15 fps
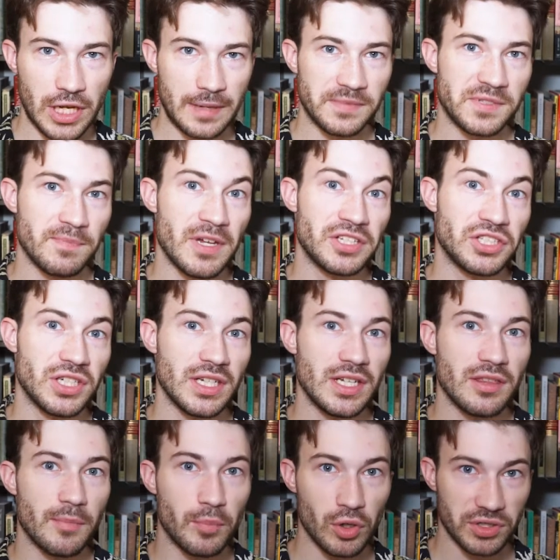James Michie,
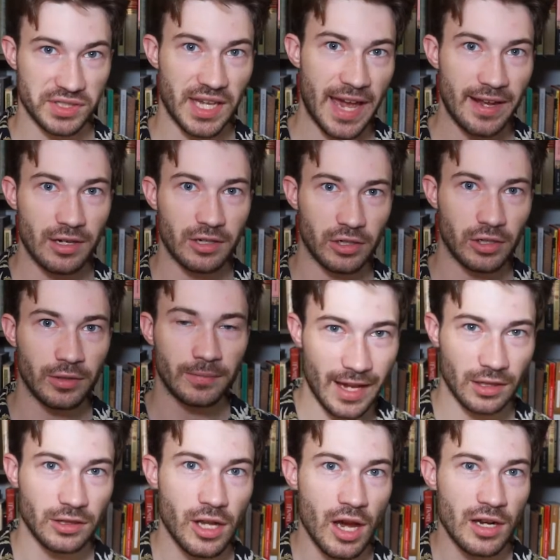the book's editor, had
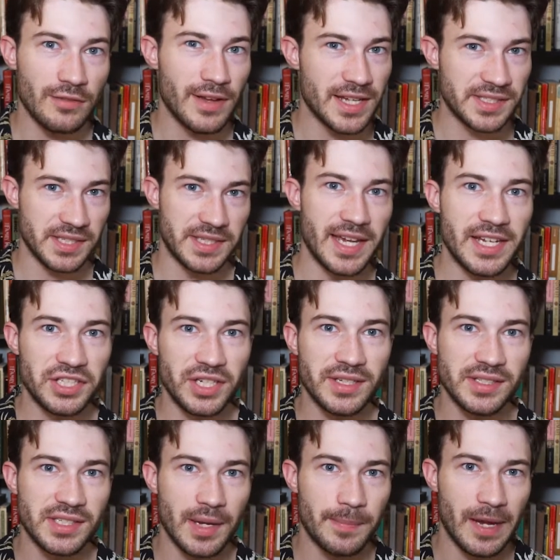a lot of
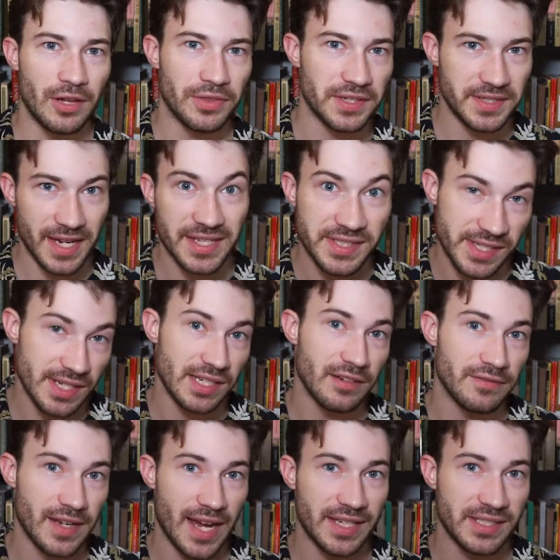hesitations about the density
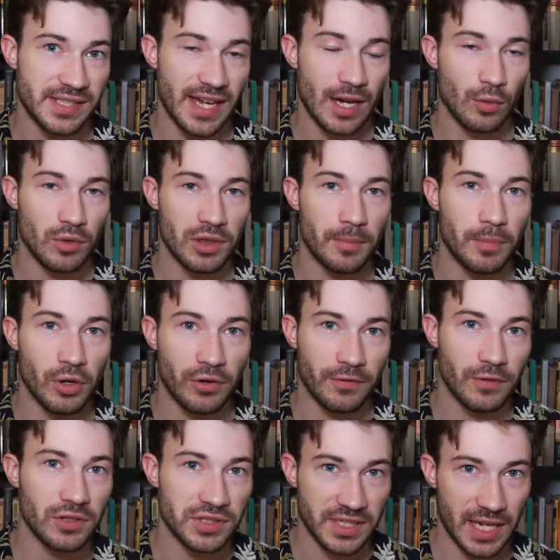of NADSAT when the book
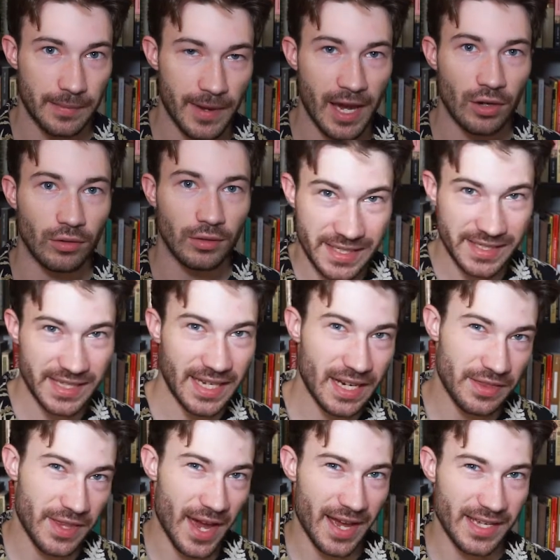first came out. He
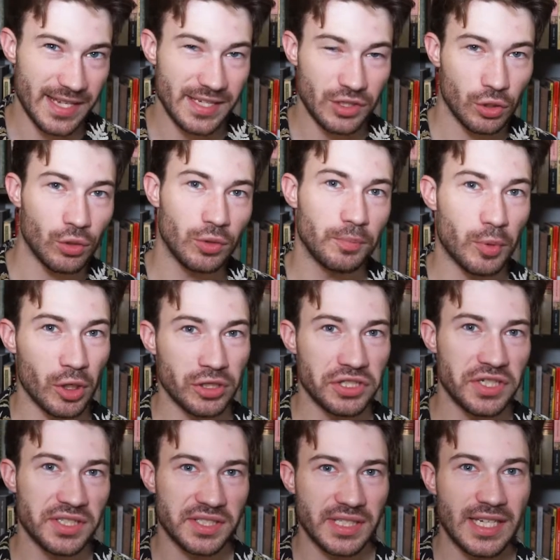stated that he told
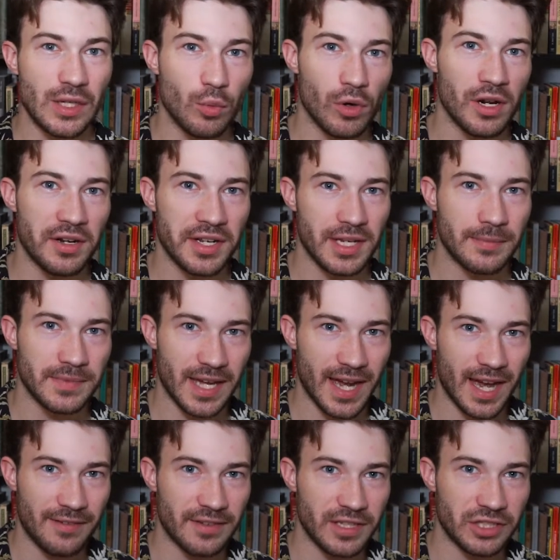Burgess he wanted him to
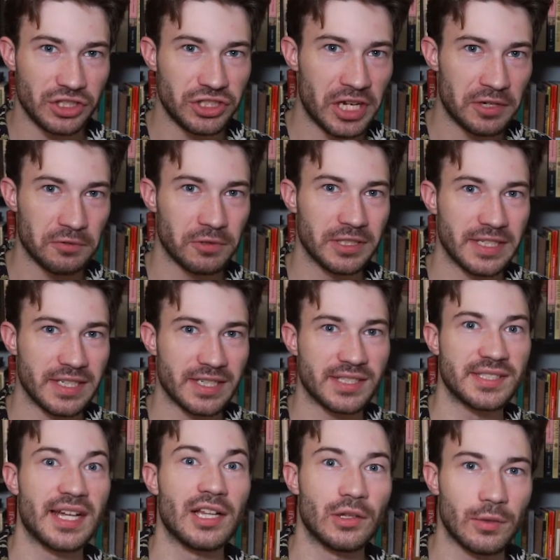have it generally
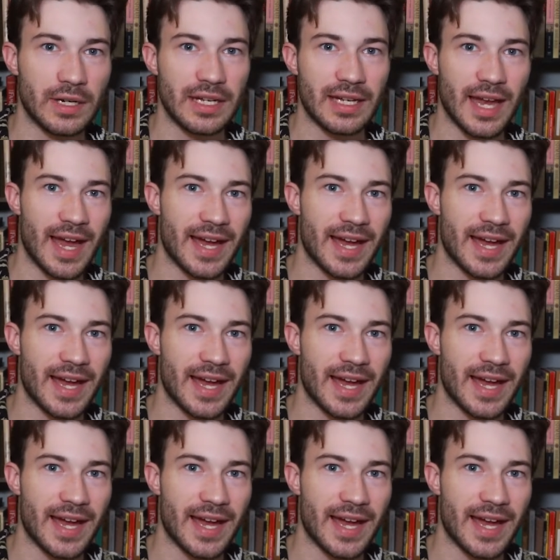accelerate